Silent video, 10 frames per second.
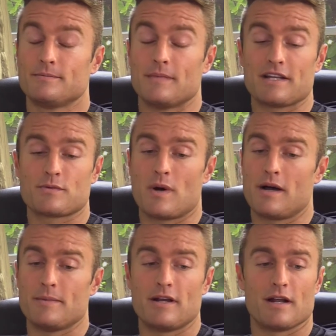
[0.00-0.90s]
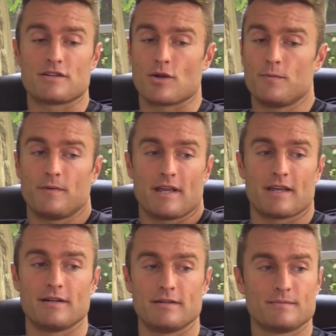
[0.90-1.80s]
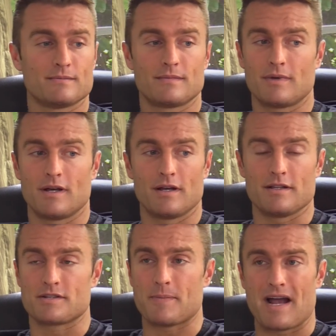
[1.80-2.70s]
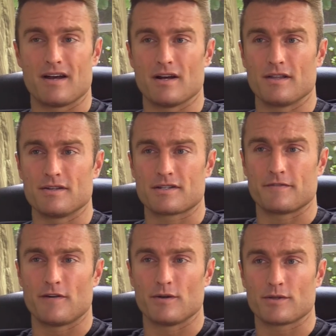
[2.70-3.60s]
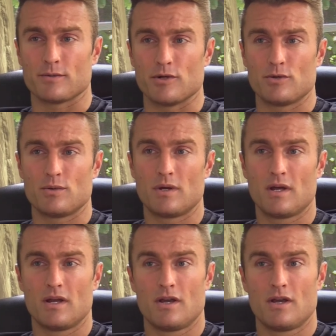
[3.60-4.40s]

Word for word: that's why I'm here. I just hopefully can uh, inspire others to follow through